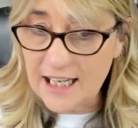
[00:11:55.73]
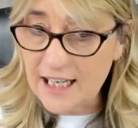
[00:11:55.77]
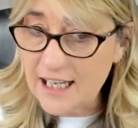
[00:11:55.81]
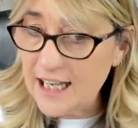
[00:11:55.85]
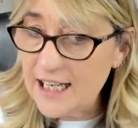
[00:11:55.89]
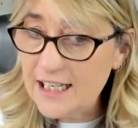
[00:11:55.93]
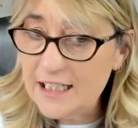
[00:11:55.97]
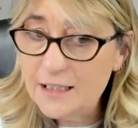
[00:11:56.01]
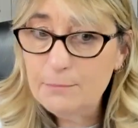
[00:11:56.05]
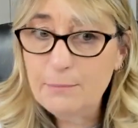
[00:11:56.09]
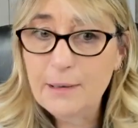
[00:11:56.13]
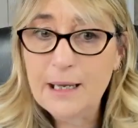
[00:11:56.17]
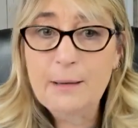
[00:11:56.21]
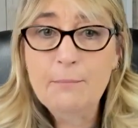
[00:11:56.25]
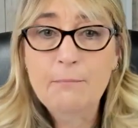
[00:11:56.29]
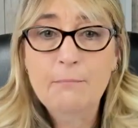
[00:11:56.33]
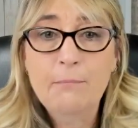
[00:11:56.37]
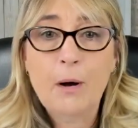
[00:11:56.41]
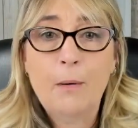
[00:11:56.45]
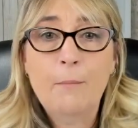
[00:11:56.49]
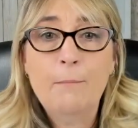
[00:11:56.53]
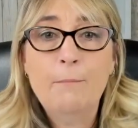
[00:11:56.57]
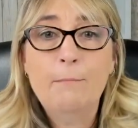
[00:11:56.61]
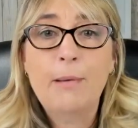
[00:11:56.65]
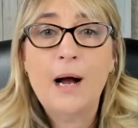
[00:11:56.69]
is being
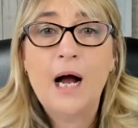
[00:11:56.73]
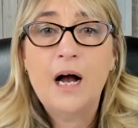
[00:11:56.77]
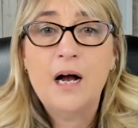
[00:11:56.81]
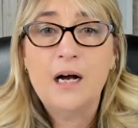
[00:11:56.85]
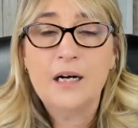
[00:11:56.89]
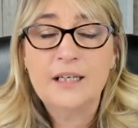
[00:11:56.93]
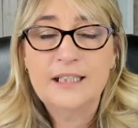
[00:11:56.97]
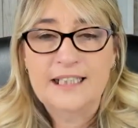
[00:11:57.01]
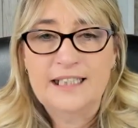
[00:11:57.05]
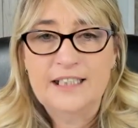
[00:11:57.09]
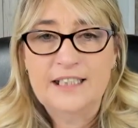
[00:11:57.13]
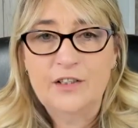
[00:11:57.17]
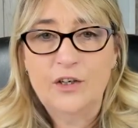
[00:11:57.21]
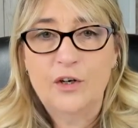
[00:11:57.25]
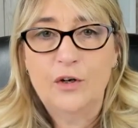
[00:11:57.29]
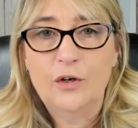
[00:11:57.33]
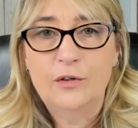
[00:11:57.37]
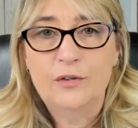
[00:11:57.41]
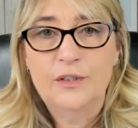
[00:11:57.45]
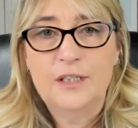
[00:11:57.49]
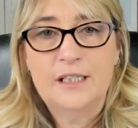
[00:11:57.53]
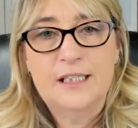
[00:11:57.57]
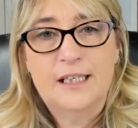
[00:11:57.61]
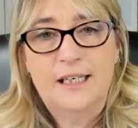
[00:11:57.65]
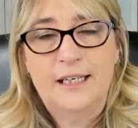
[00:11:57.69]
bombarded all
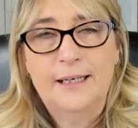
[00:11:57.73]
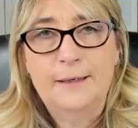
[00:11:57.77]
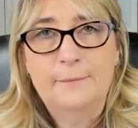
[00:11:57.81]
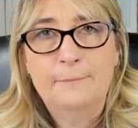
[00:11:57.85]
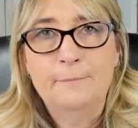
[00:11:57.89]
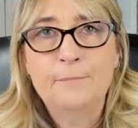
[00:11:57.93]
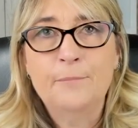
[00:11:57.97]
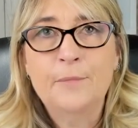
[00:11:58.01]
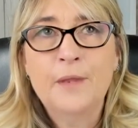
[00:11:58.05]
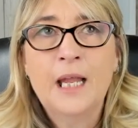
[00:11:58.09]
the time.